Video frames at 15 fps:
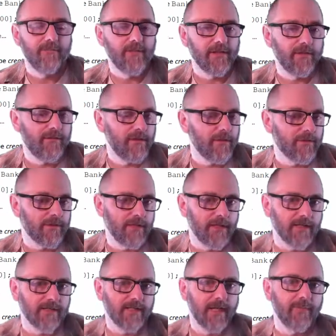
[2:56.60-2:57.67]
I believe we looked
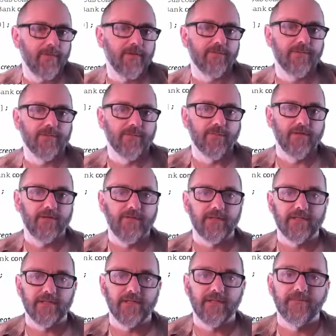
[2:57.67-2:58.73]
at an example of this
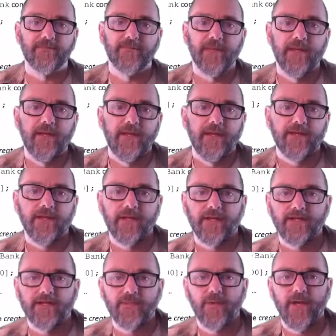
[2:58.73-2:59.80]
previously. The
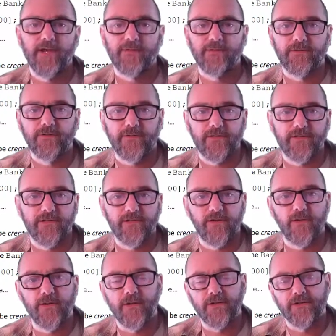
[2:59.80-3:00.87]
customer has between
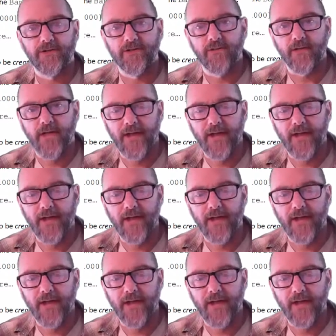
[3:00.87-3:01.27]
0 and